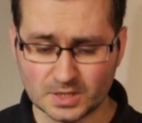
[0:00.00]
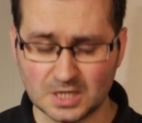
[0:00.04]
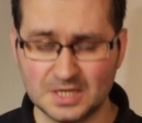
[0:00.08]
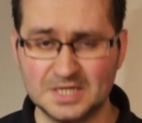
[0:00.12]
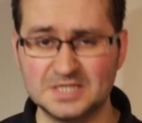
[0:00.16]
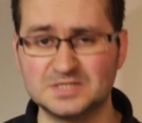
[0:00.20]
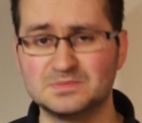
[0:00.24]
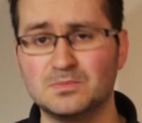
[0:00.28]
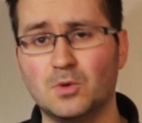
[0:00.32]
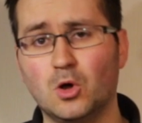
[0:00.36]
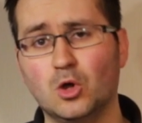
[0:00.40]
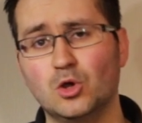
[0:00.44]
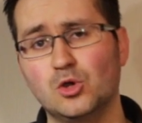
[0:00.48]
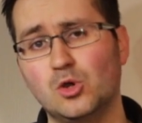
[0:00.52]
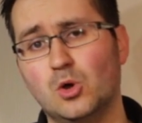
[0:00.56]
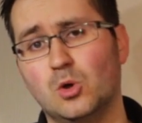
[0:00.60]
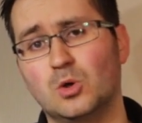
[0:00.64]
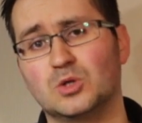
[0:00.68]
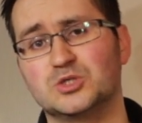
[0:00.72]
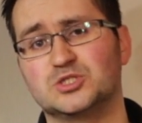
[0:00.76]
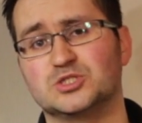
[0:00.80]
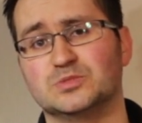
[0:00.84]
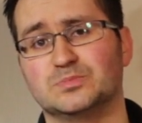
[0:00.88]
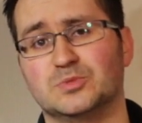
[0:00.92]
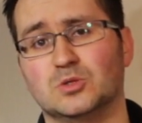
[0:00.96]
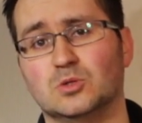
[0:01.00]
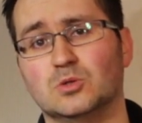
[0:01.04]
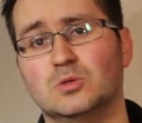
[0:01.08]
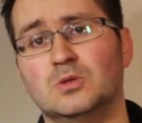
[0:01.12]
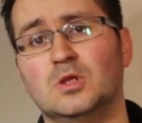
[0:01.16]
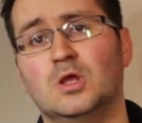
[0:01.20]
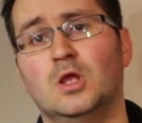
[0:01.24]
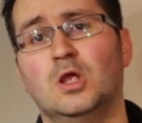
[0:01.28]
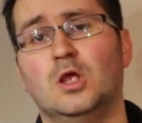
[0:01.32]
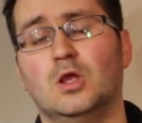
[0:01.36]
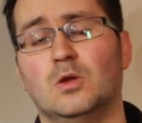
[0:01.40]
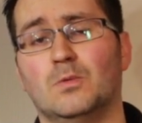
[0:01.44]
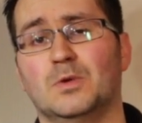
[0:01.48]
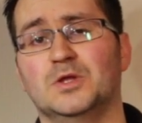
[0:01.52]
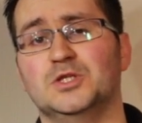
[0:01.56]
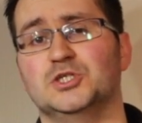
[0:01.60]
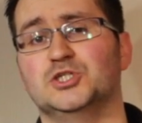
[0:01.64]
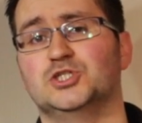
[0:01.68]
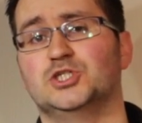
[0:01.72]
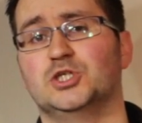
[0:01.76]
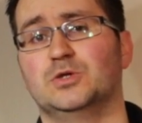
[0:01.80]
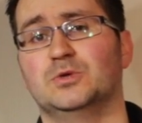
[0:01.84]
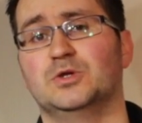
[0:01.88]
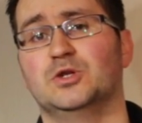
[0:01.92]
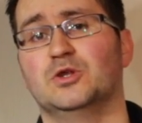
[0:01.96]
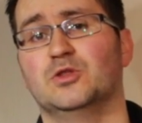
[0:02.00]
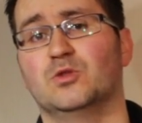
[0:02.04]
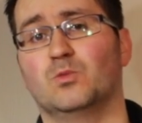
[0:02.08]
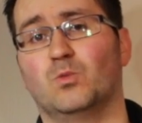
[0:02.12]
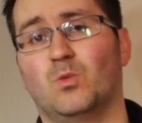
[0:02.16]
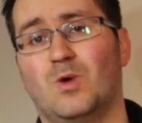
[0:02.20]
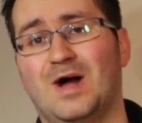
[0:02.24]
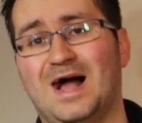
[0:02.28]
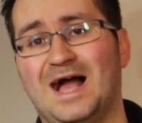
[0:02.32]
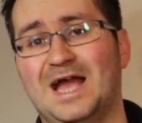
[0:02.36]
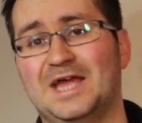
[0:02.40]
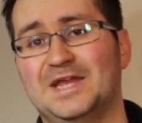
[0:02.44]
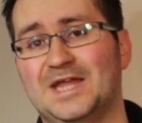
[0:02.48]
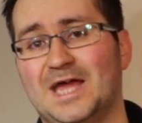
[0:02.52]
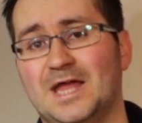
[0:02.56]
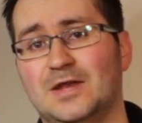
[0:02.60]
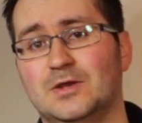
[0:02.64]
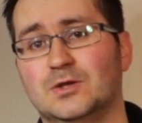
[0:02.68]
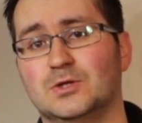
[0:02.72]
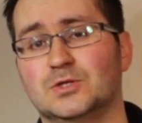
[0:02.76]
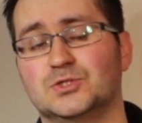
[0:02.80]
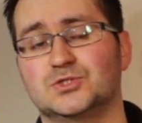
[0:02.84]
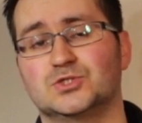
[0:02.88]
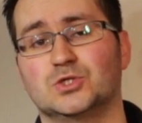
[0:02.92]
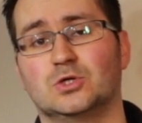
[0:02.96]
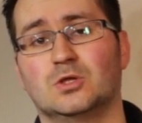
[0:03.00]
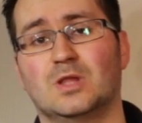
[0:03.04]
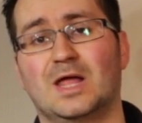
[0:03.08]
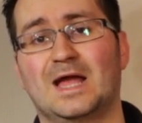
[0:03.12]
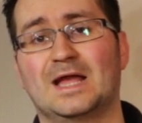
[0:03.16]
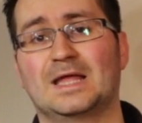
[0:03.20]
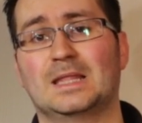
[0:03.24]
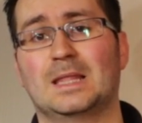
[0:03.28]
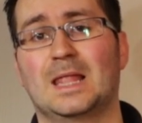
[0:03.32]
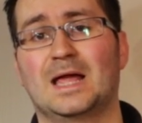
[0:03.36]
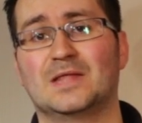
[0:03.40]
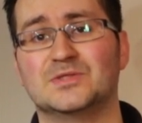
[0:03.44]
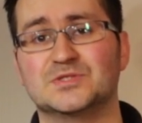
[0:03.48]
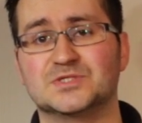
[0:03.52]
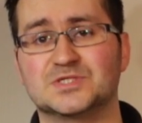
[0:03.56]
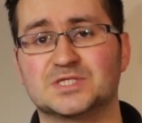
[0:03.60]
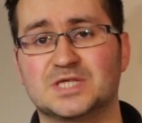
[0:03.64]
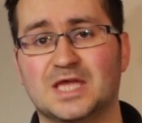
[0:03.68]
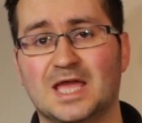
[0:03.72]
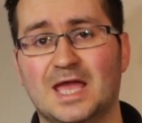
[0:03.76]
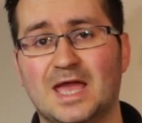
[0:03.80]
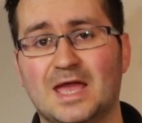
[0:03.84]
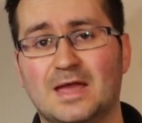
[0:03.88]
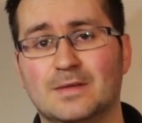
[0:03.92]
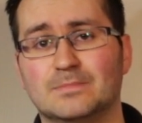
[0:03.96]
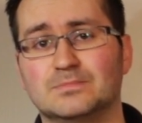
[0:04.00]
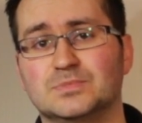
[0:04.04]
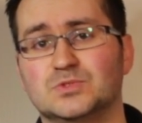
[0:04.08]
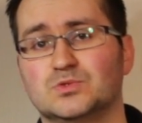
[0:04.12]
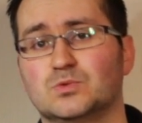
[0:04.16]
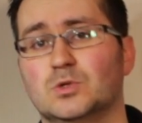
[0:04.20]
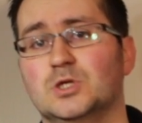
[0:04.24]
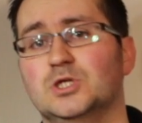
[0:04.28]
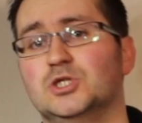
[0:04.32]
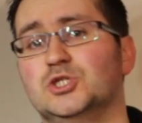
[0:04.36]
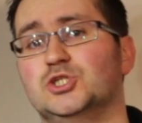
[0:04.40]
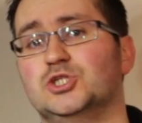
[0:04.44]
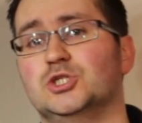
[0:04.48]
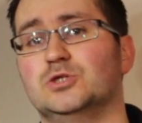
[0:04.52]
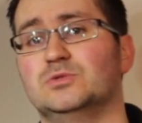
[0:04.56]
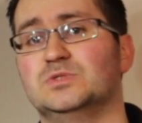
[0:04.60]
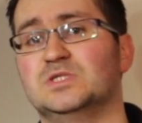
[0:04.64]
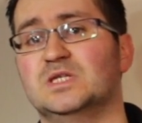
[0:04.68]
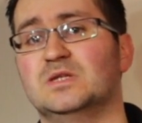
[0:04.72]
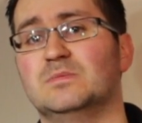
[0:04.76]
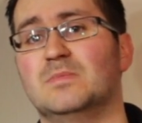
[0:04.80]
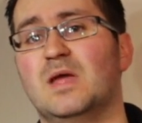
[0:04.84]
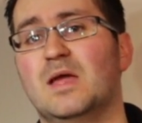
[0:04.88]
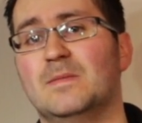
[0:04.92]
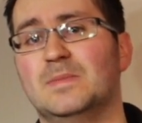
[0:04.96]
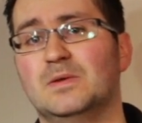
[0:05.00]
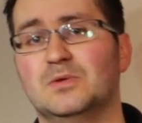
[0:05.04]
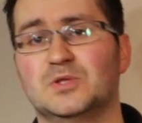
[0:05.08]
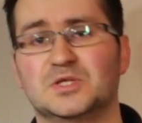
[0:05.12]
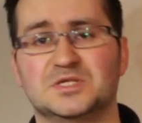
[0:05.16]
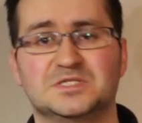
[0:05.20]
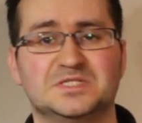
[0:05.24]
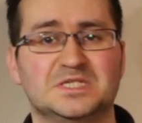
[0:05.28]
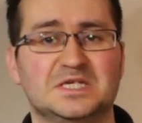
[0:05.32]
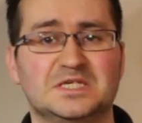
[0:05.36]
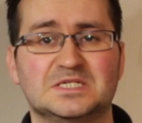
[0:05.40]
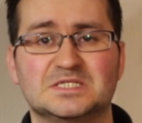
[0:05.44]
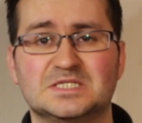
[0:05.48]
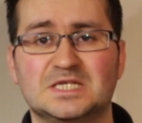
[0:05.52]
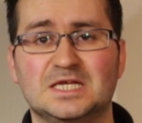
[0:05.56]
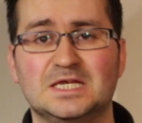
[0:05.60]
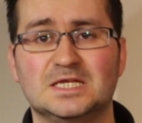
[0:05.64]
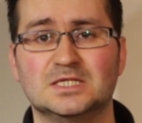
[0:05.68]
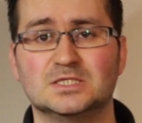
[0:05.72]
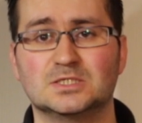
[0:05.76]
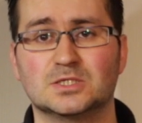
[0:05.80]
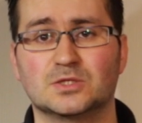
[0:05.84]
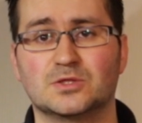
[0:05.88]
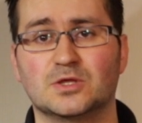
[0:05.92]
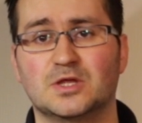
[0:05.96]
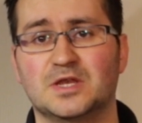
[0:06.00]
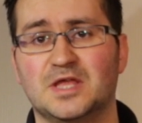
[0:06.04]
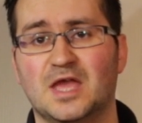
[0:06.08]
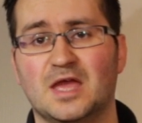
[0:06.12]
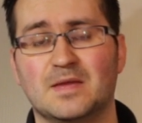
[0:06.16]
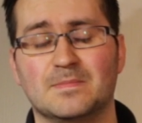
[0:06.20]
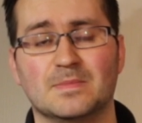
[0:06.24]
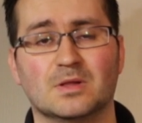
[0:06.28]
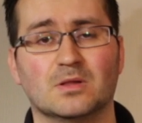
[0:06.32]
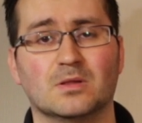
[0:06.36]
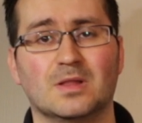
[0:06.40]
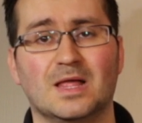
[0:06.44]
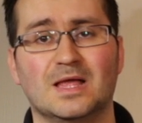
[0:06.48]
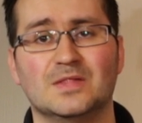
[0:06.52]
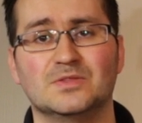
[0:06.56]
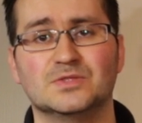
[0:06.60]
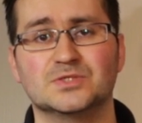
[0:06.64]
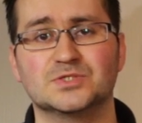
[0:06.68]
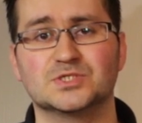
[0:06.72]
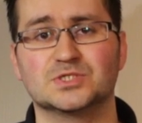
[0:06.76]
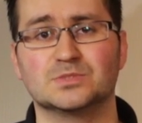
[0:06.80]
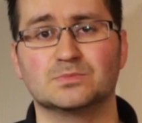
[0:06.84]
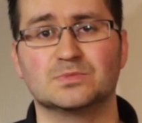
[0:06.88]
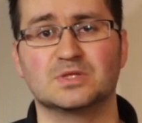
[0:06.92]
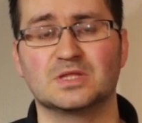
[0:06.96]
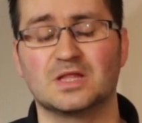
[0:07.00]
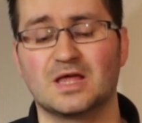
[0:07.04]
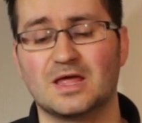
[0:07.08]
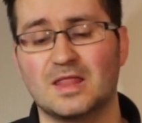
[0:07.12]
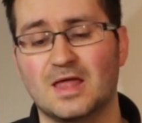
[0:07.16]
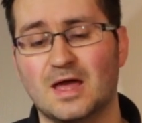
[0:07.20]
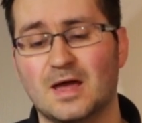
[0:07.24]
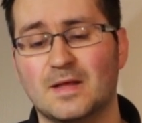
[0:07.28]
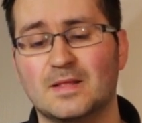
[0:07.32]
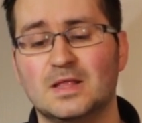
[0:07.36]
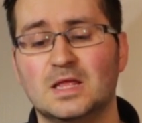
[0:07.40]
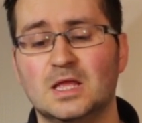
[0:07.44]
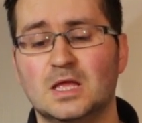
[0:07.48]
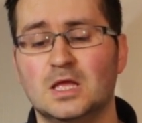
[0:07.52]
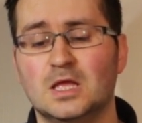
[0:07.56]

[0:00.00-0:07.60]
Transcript: It's more noticeable when you're shooting at the wide end, so like landscapes where you're shooting maybe with a 16 to 38mm lens, something like that,